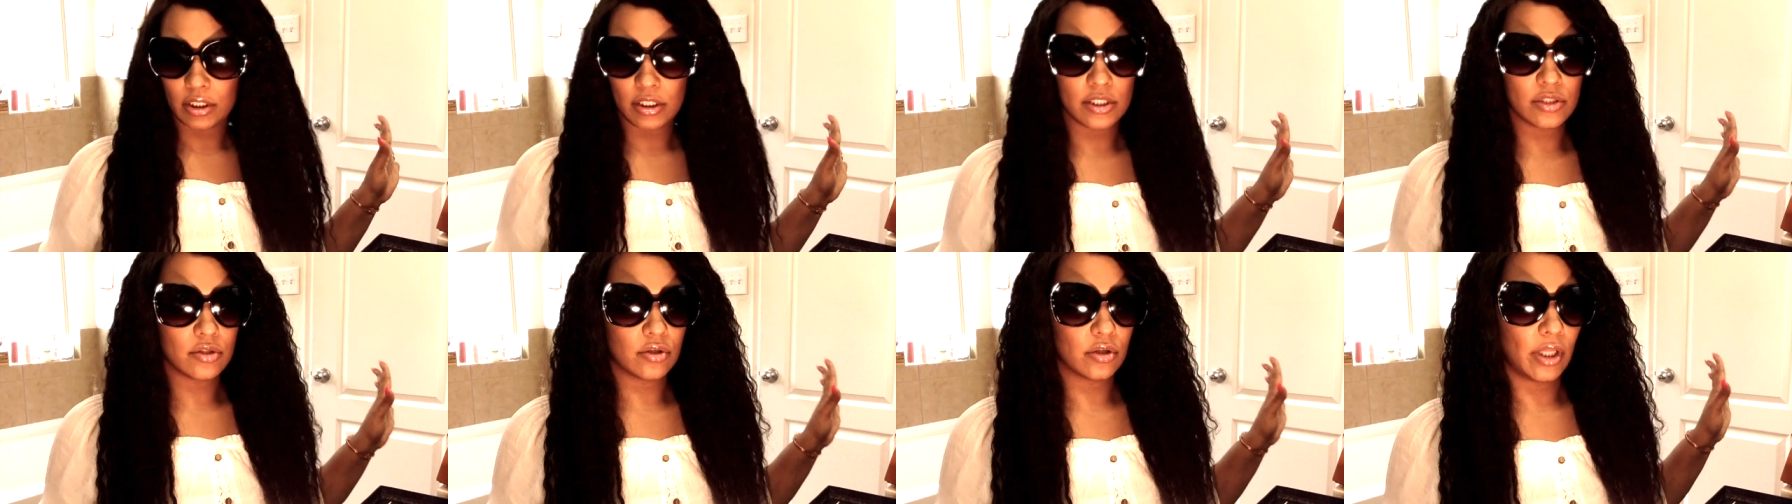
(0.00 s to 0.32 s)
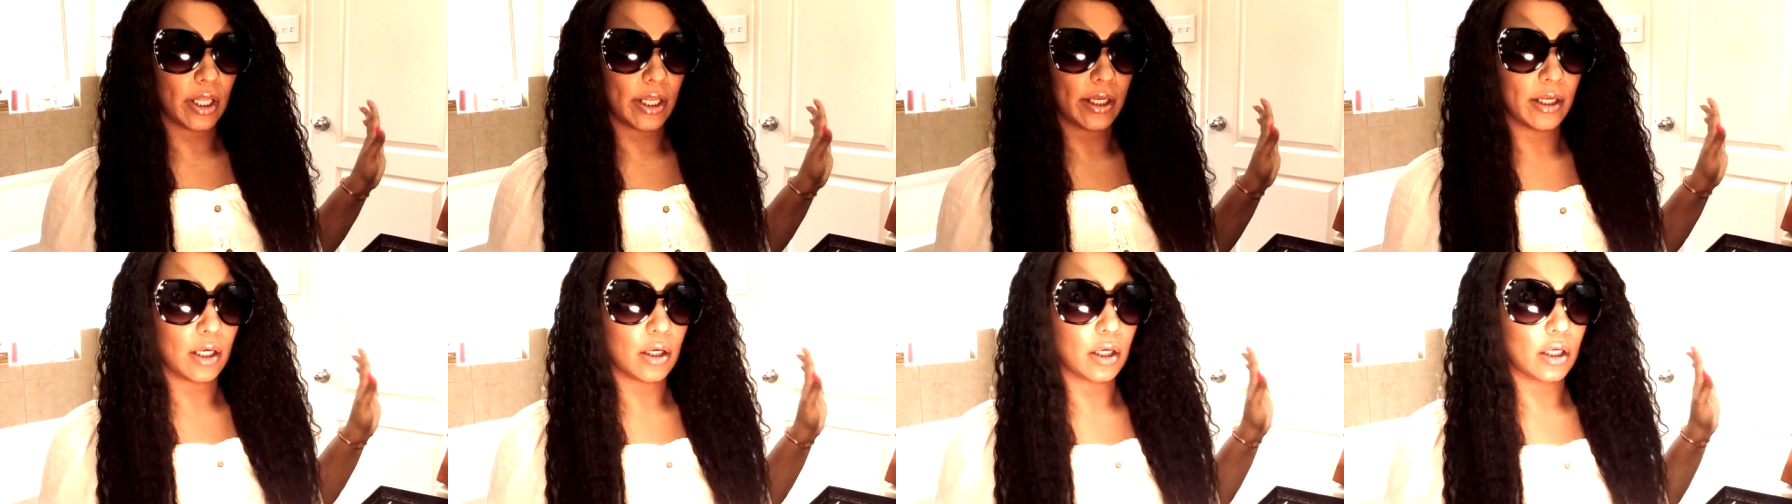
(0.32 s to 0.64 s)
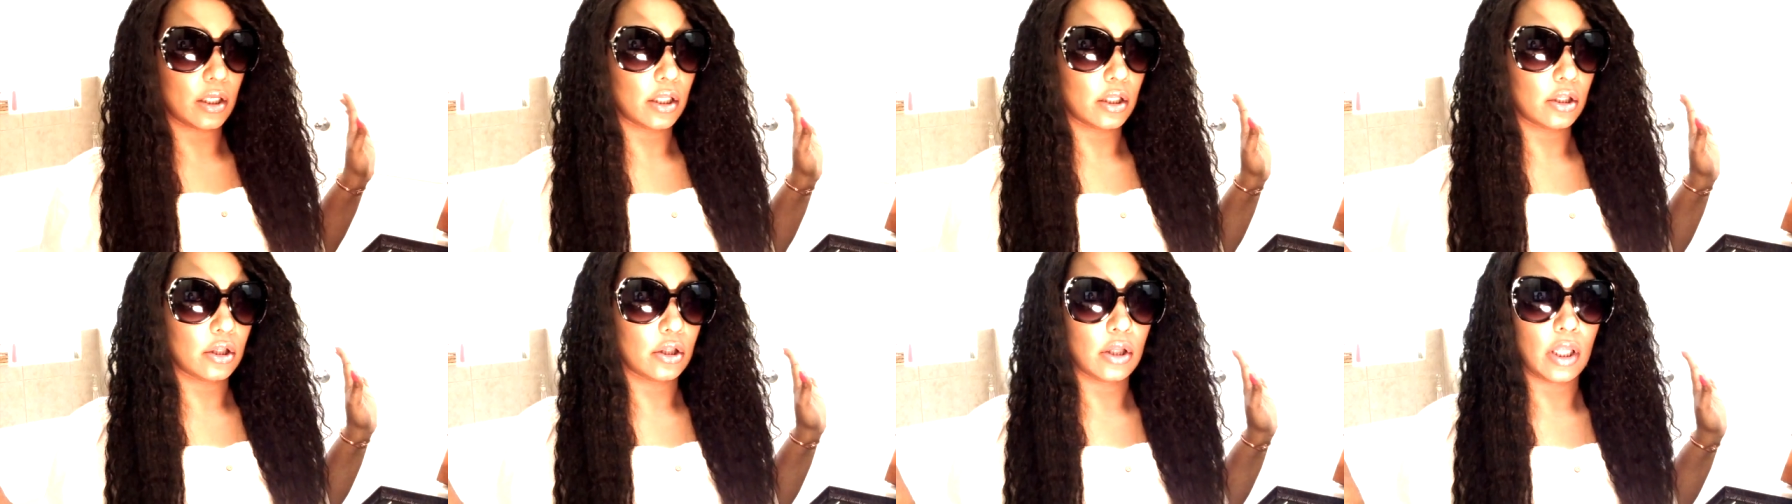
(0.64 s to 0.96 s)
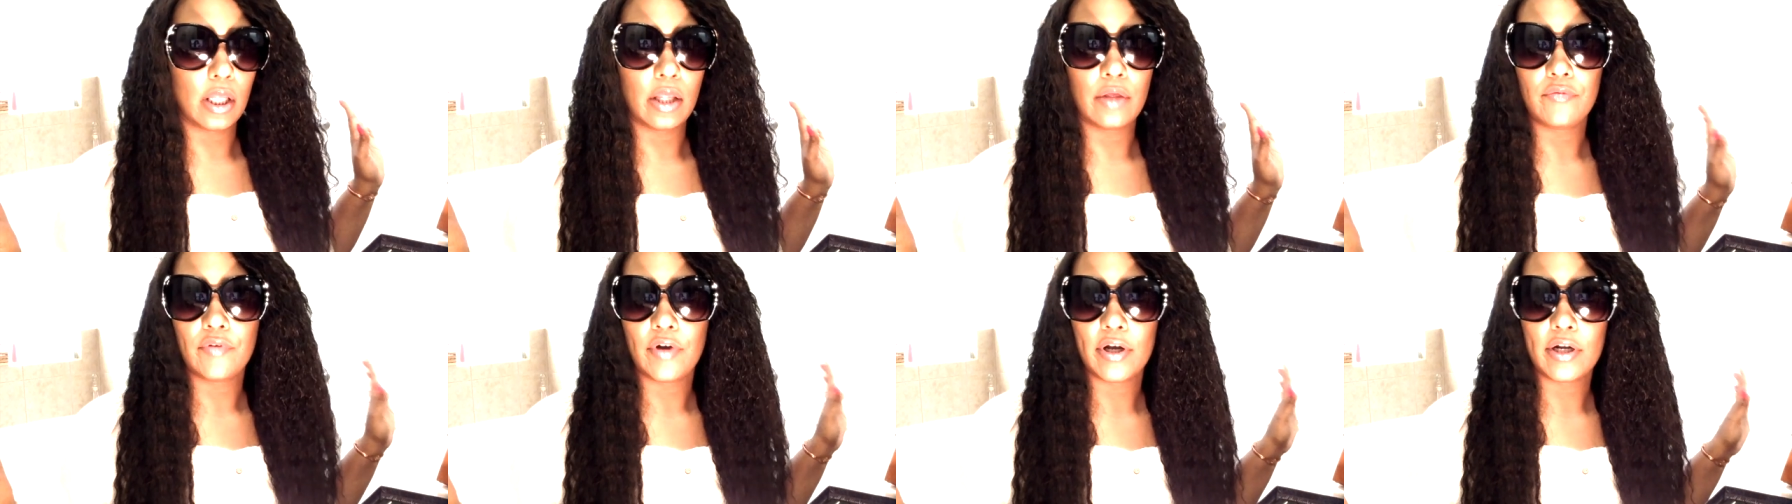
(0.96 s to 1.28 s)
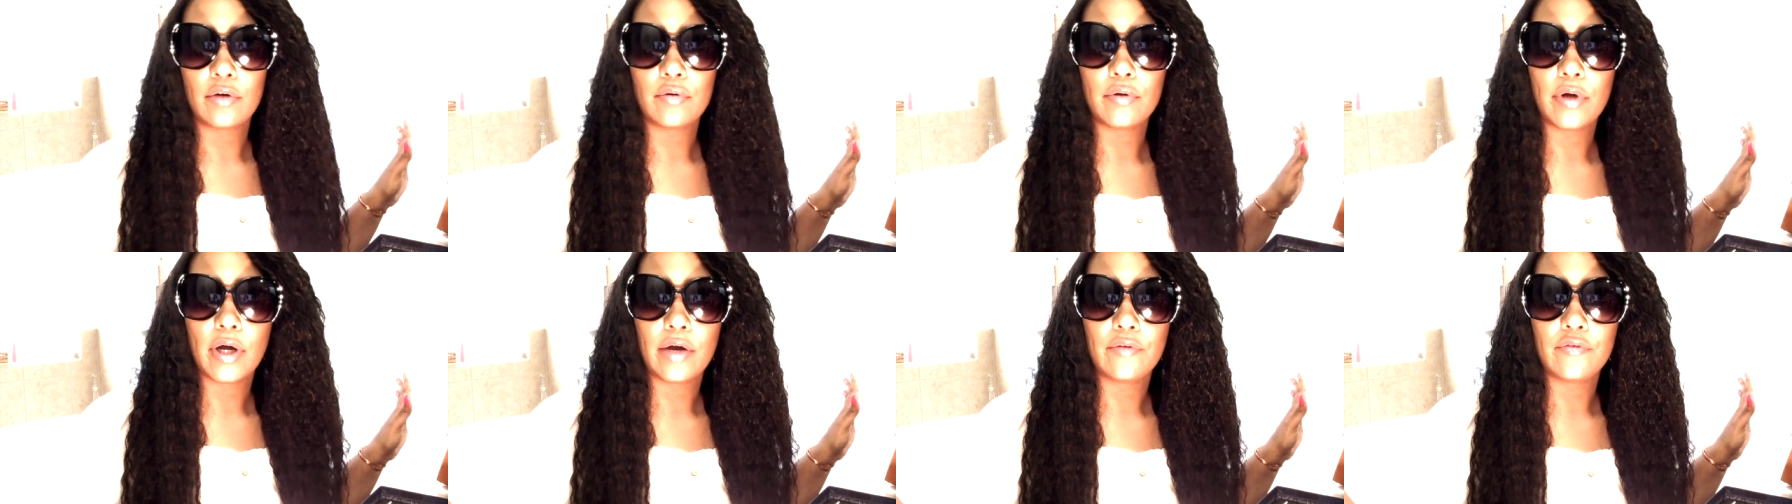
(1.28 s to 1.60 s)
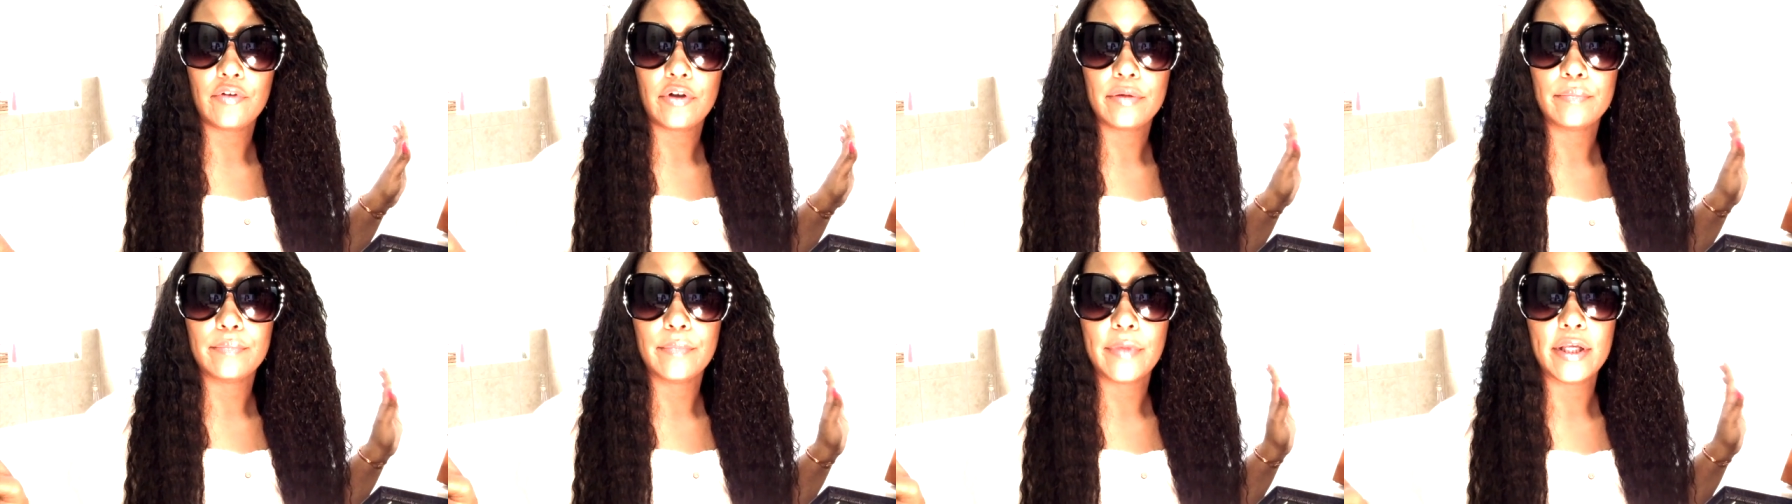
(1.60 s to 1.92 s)
These are like, if I don't have
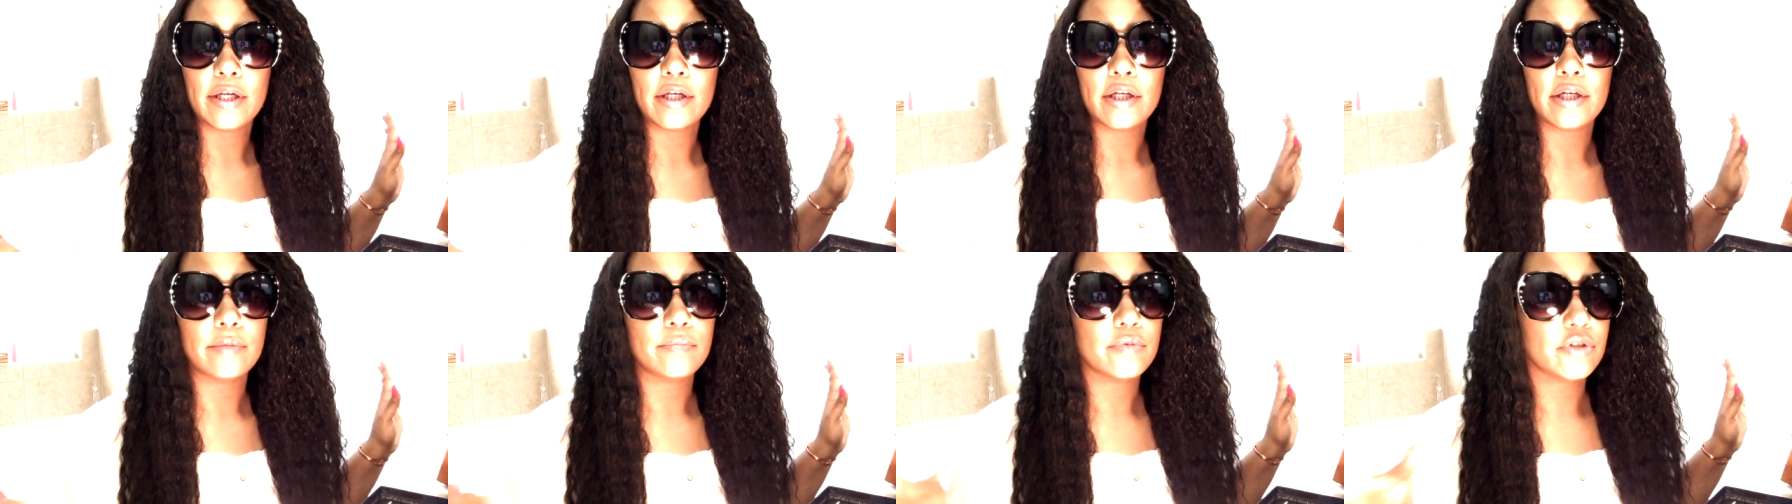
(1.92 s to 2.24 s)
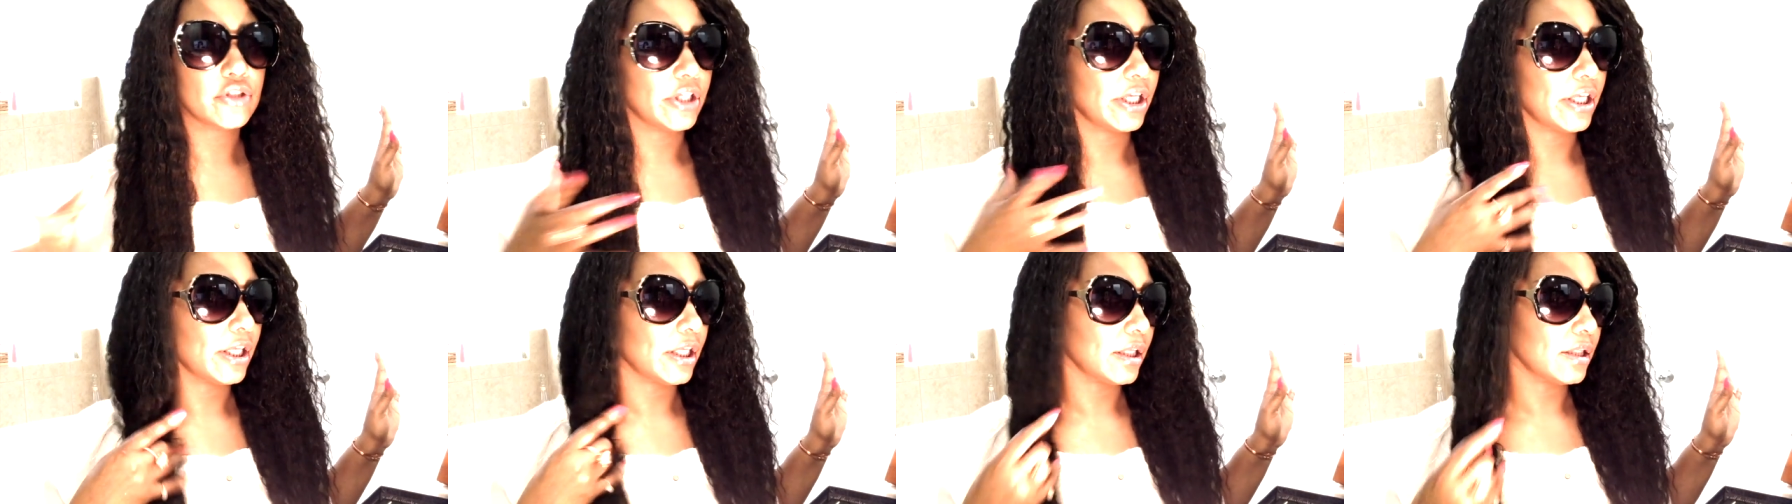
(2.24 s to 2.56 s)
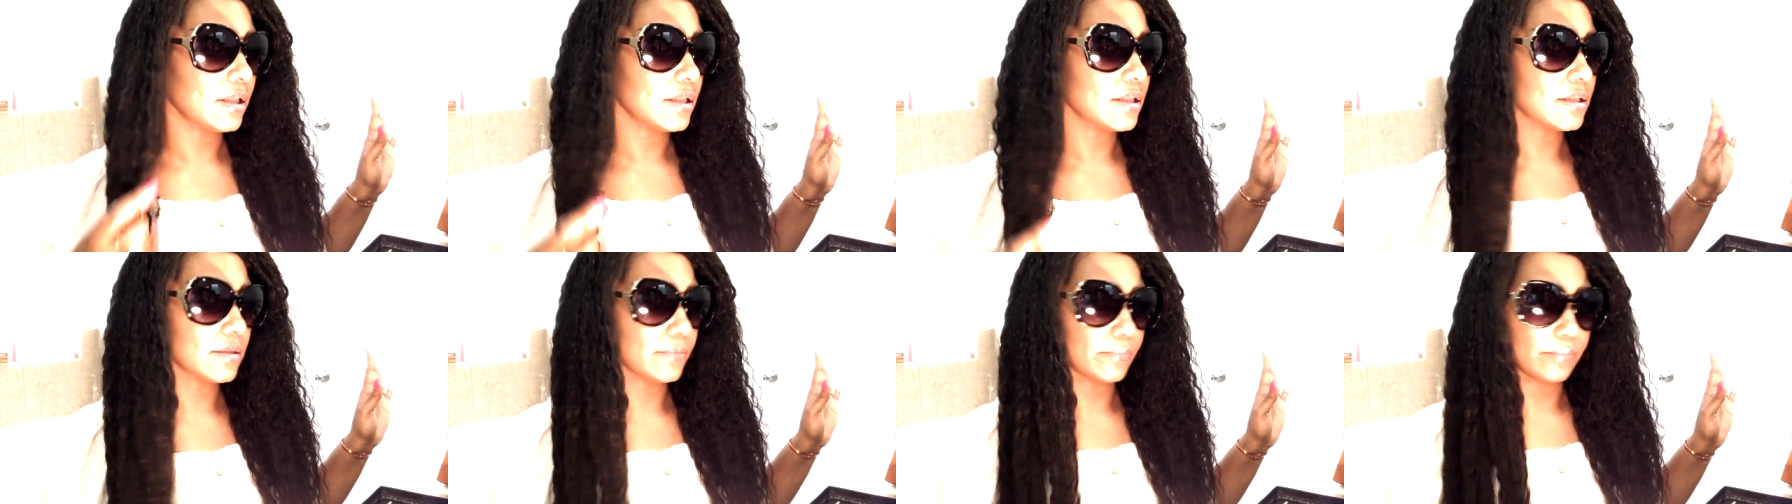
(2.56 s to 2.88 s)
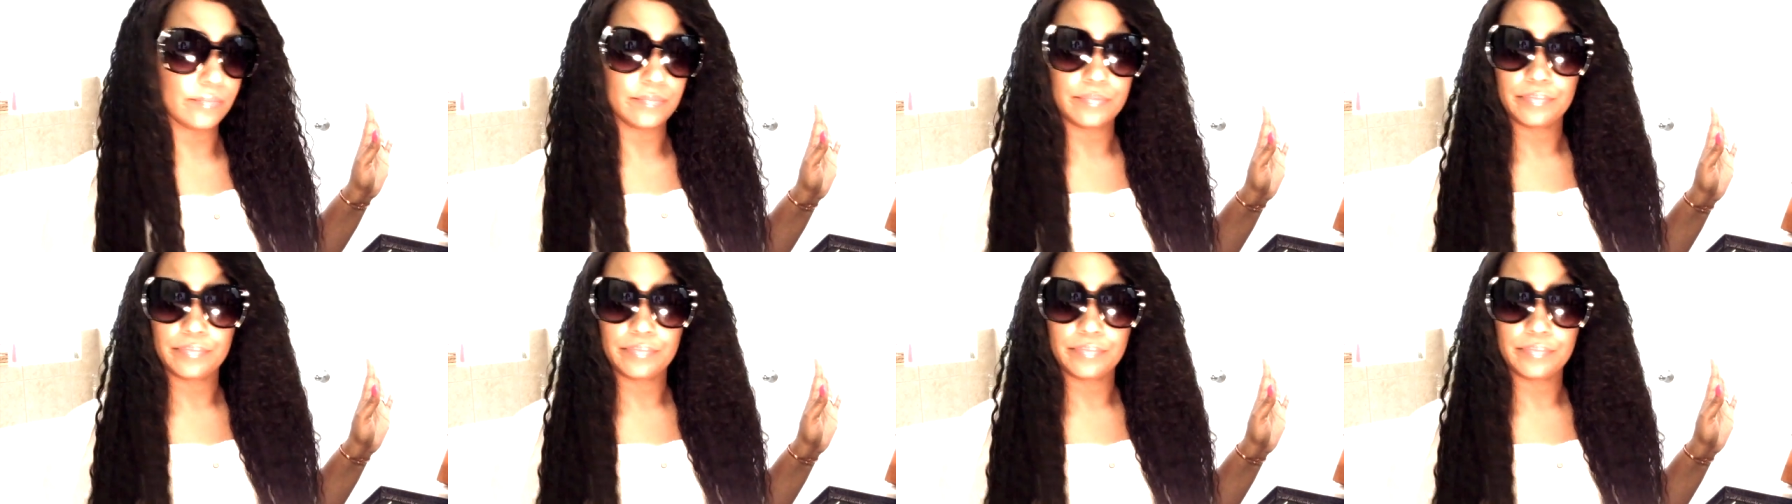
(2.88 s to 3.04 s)
on makeup shades,